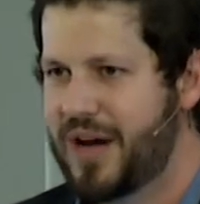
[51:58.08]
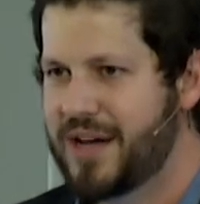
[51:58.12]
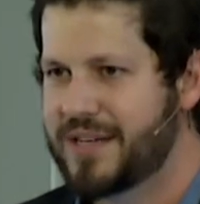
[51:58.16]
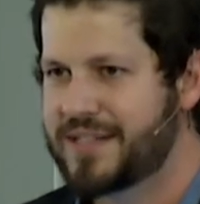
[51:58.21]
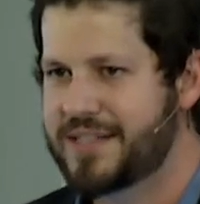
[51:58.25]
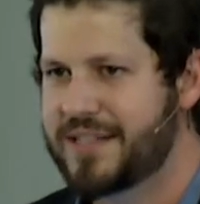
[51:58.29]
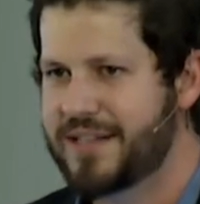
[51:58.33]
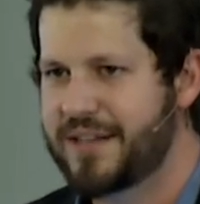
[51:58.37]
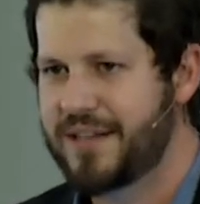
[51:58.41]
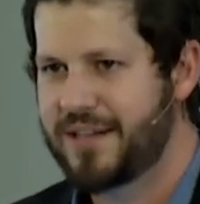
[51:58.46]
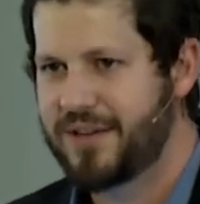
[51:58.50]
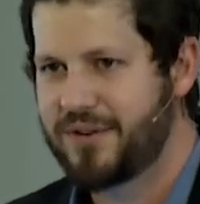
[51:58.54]

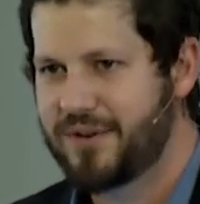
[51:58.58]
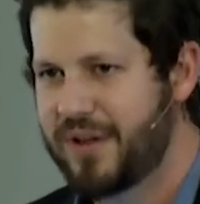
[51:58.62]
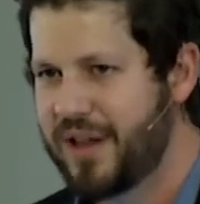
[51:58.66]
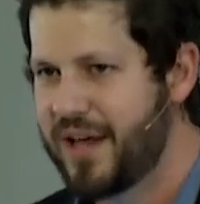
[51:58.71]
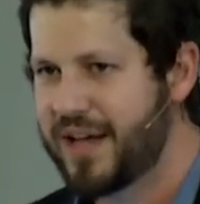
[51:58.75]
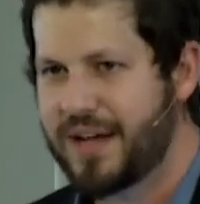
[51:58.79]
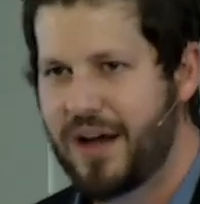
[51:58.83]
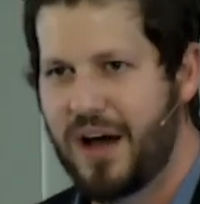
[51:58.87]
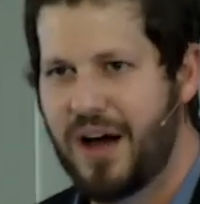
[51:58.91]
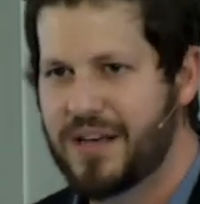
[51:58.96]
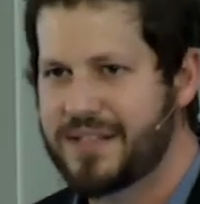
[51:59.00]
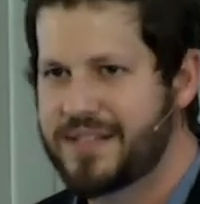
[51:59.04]
Austin, you're
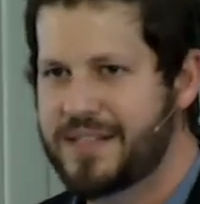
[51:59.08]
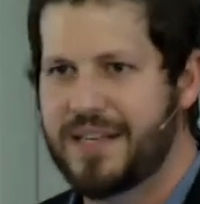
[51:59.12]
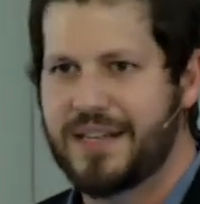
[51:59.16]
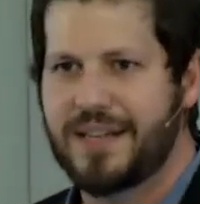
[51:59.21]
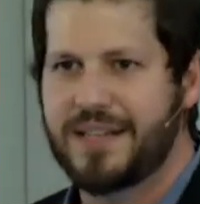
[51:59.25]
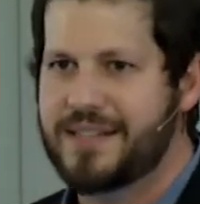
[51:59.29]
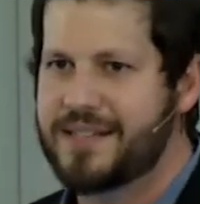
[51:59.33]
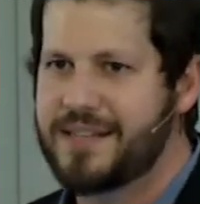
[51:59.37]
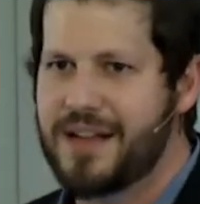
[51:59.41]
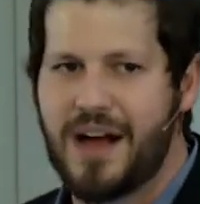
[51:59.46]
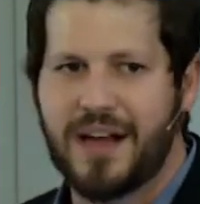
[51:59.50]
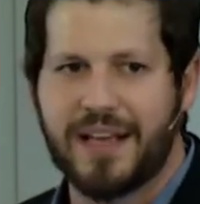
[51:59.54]
like, Austin,
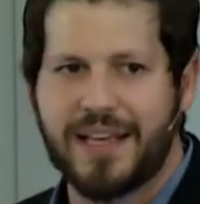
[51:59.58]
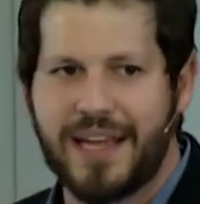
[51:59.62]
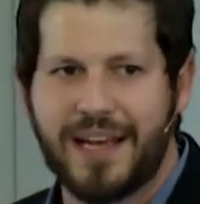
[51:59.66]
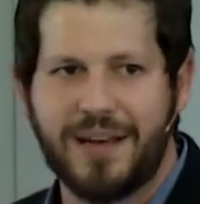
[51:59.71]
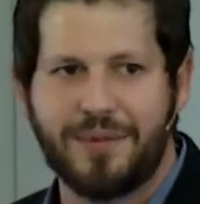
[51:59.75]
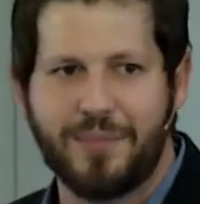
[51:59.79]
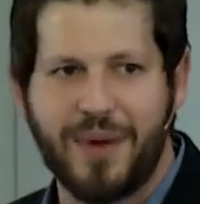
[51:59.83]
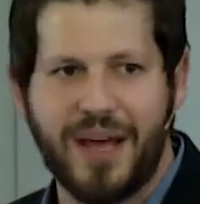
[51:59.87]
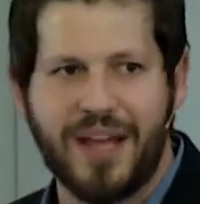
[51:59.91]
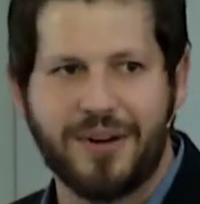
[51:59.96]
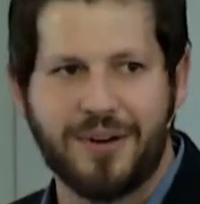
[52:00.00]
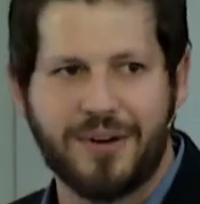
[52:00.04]
it's not
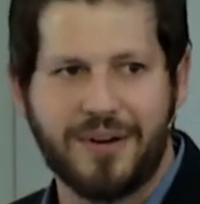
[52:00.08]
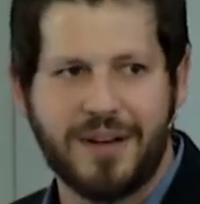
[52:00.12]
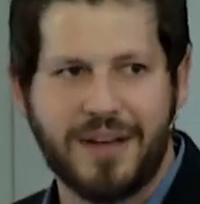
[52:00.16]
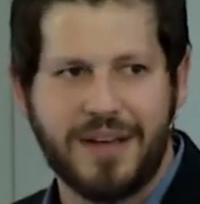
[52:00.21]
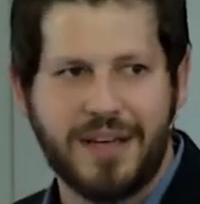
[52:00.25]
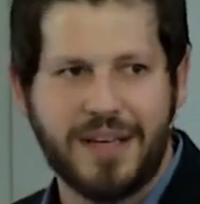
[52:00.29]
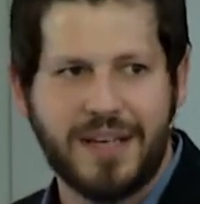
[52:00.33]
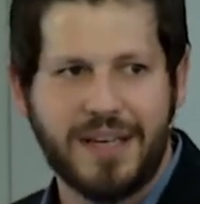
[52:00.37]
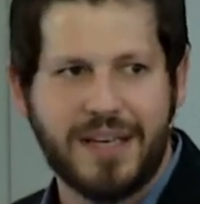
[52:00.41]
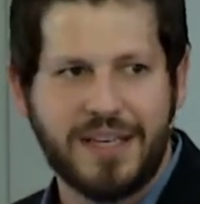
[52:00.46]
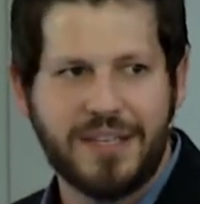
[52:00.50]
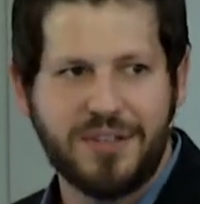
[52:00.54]
getting better.
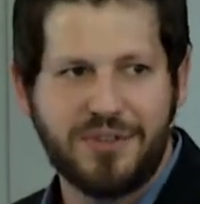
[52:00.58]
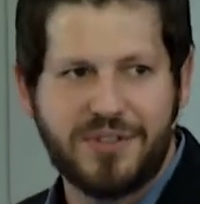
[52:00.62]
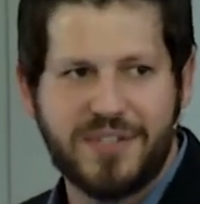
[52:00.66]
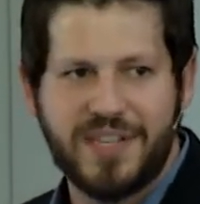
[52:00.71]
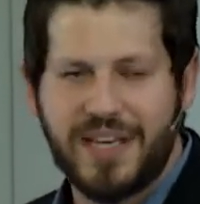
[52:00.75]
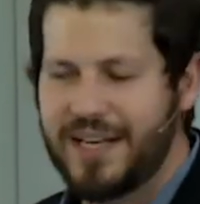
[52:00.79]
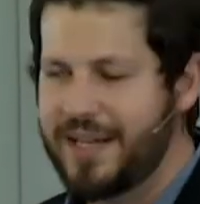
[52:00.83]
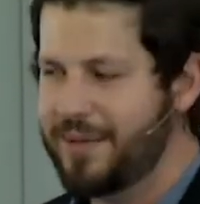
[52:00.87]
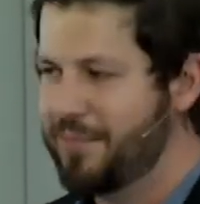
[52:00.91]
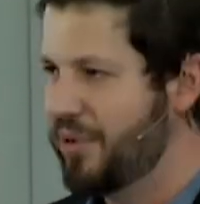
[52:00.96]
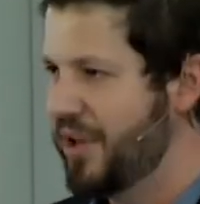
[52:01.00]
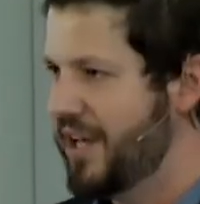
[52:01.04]
You
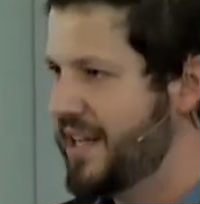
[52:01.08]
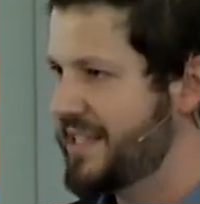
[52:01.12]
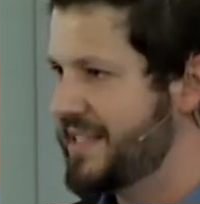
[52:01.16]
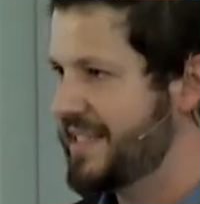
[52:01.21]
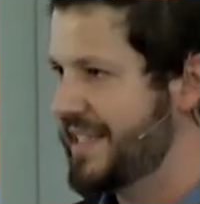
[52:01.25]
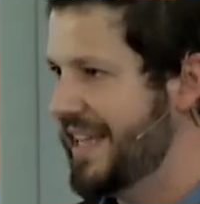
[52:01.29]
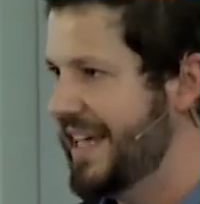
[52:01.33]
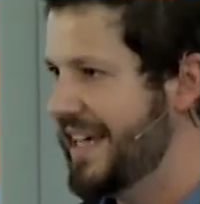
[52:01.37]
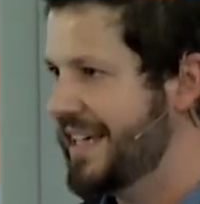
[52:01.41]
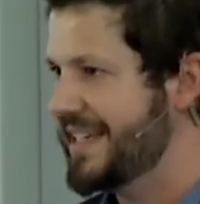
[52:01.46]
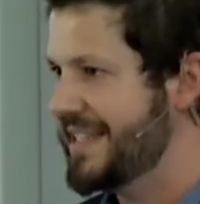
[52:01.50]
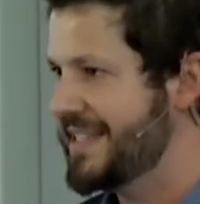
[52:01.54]
said a blessed
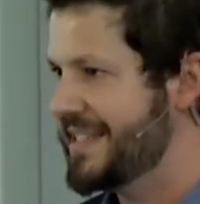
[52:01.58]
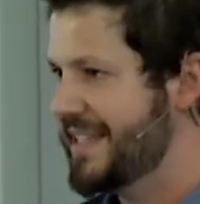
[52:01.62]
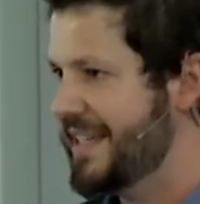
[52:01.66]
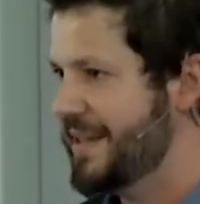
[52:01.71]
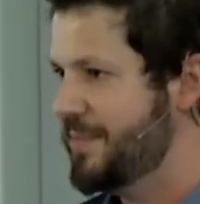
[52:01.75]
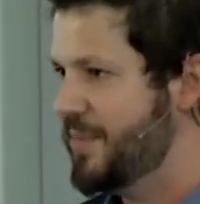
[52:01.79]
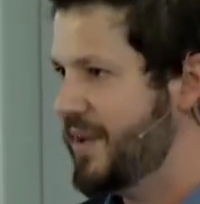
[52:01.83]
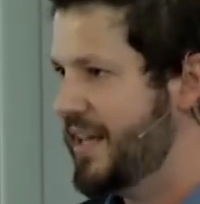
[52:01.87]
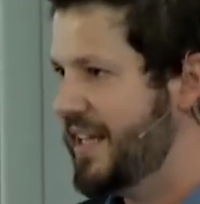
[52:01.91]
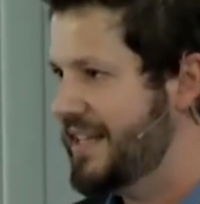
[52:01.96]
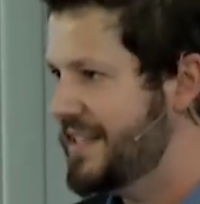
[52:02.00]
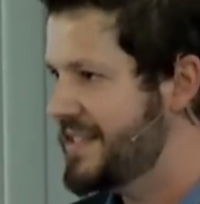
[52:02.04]
legacy,
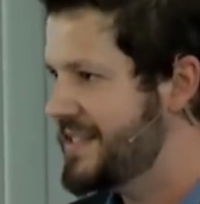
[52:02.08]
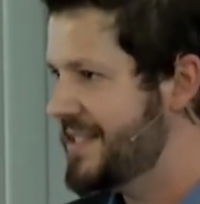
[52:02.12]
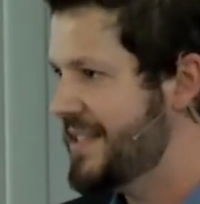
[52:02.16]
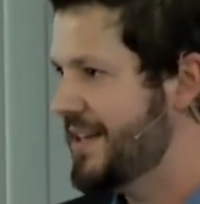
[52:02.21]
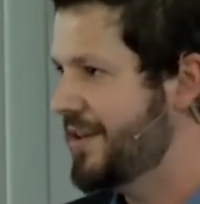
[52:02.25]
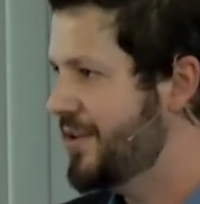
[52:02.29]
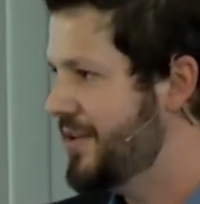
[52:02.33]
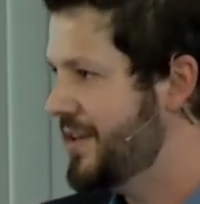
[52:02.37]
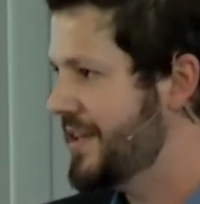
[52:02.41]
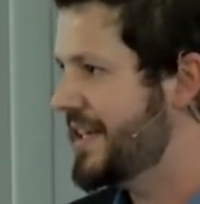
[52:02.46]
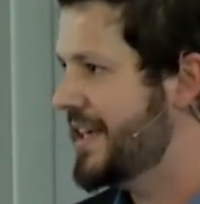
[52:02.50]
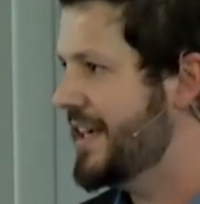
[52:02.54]
but he's
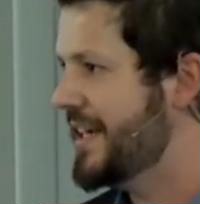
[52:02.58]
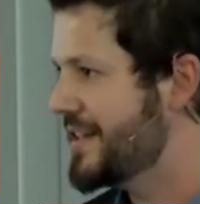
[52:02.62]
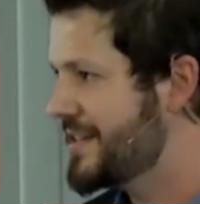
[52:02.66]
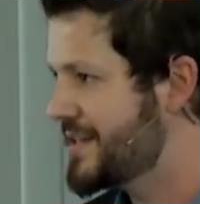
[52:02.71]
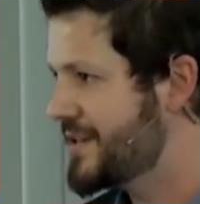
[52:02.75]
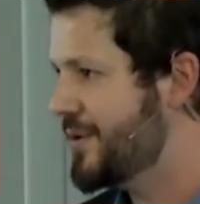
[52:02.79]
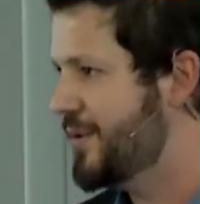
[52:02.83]
still in the king's